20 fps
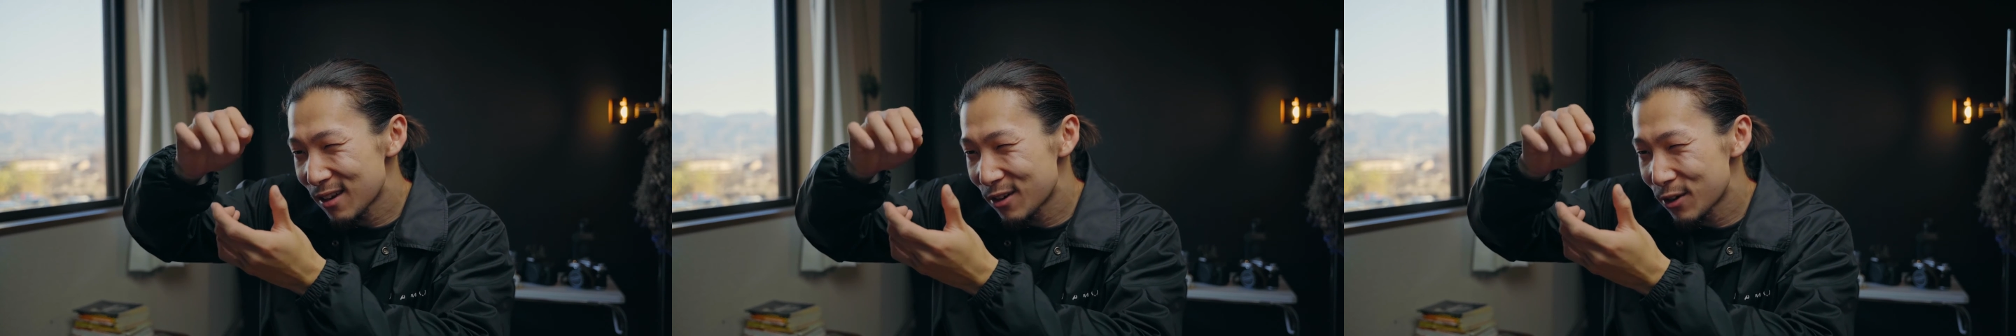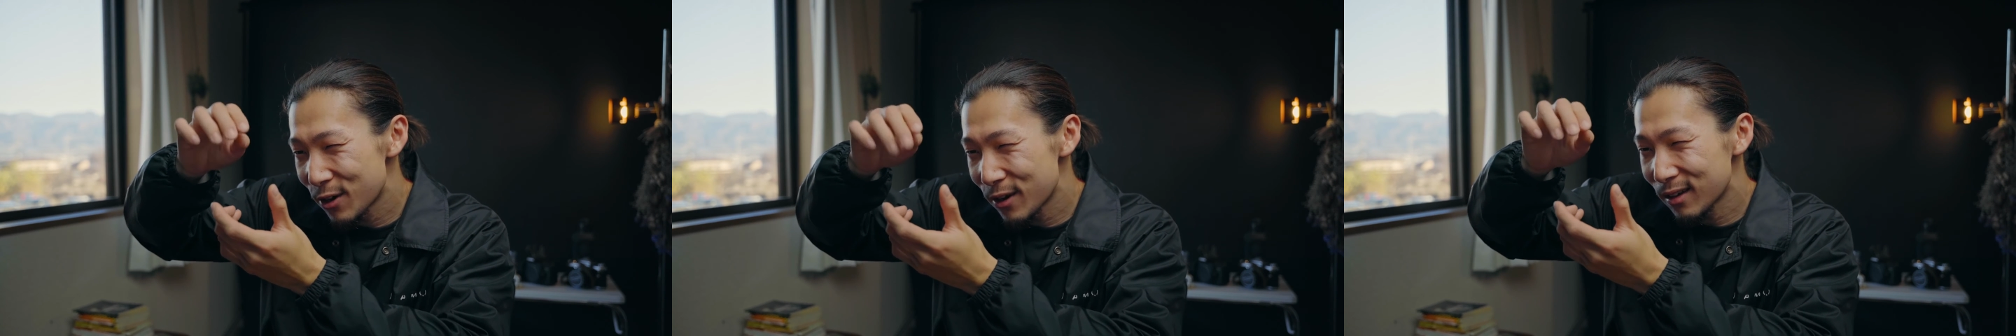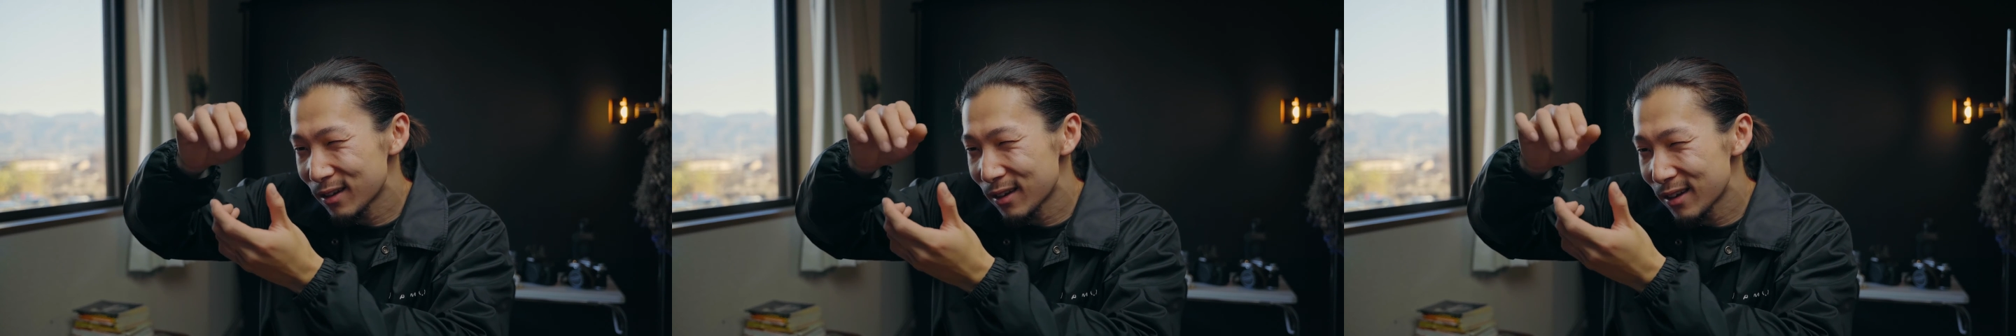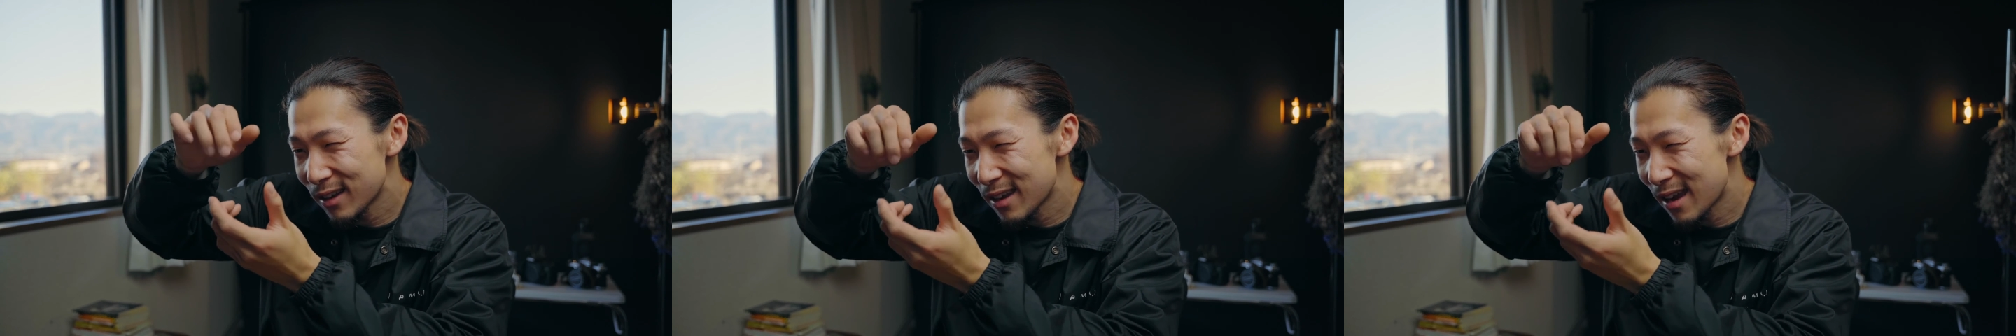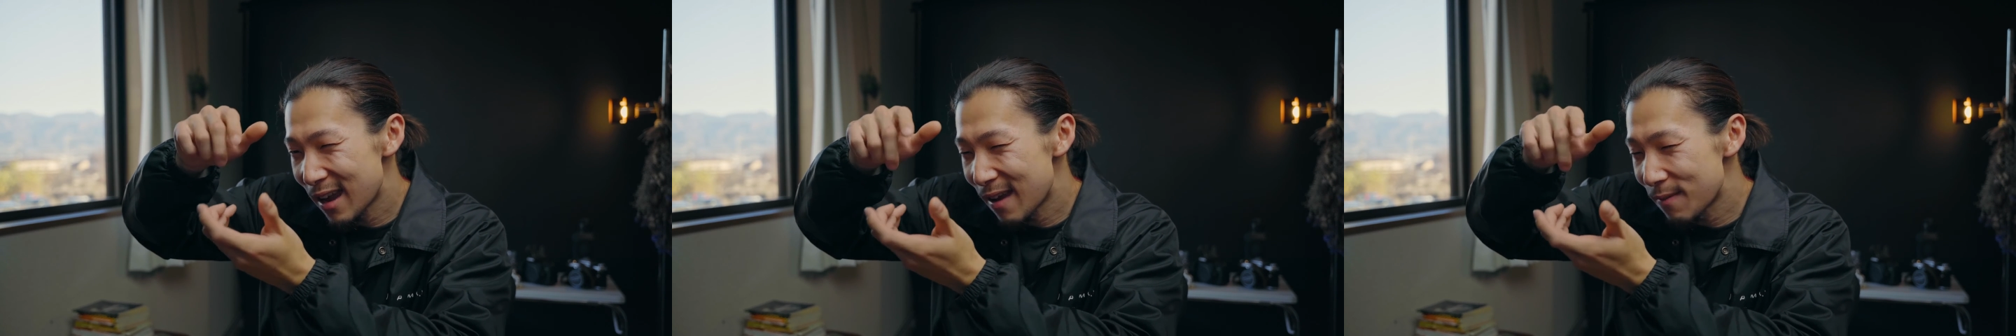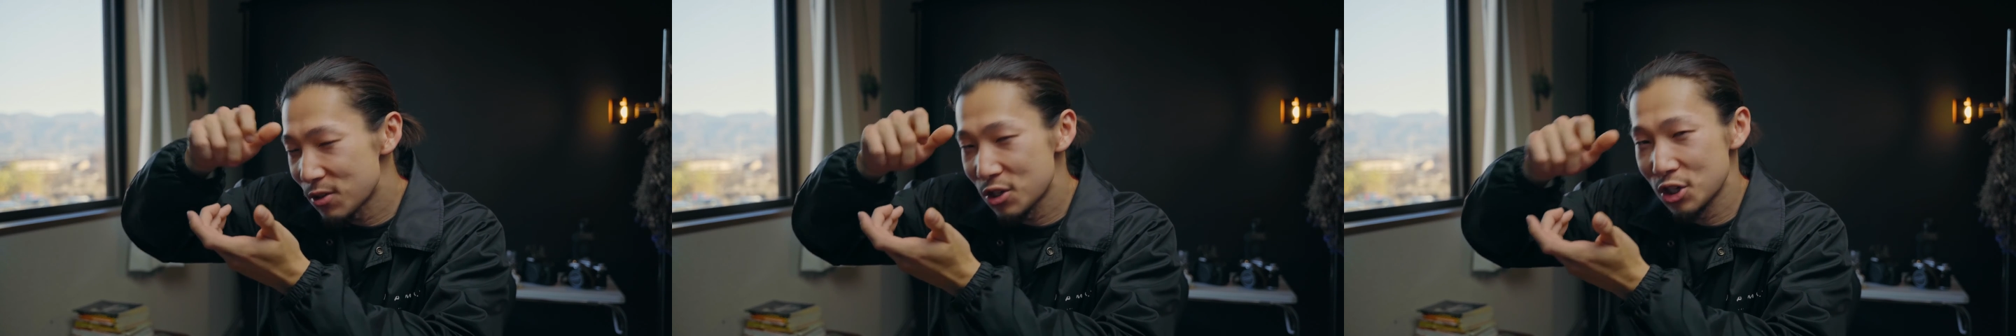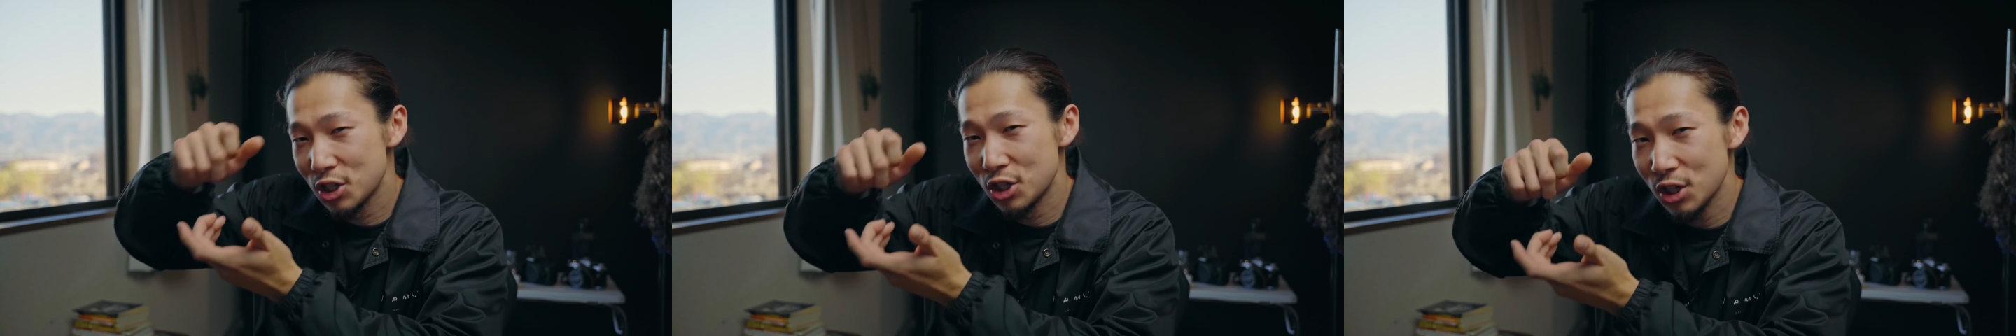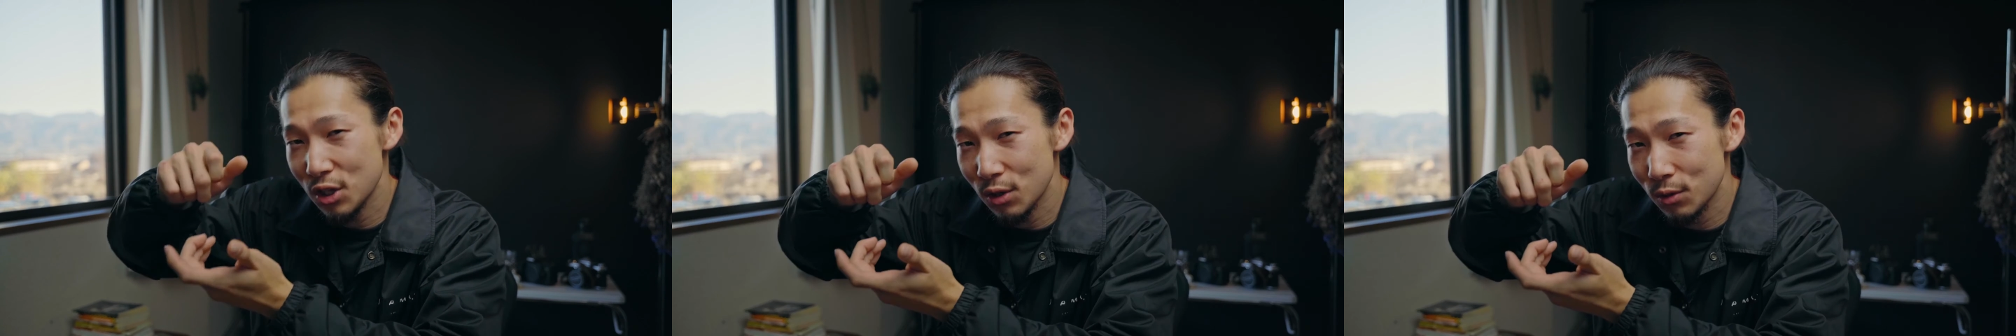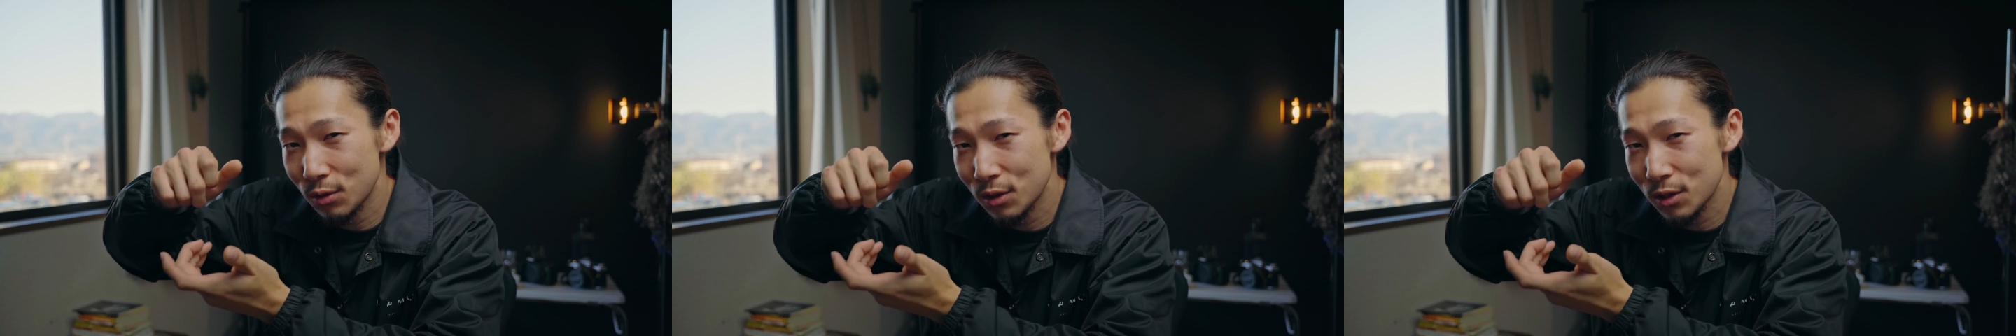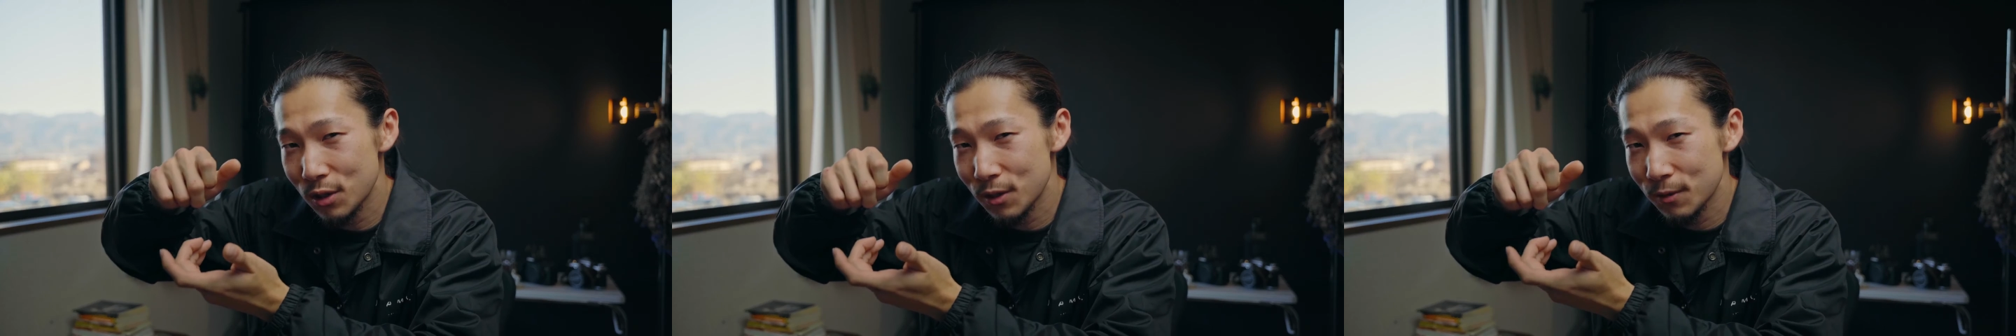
quickly and shoot.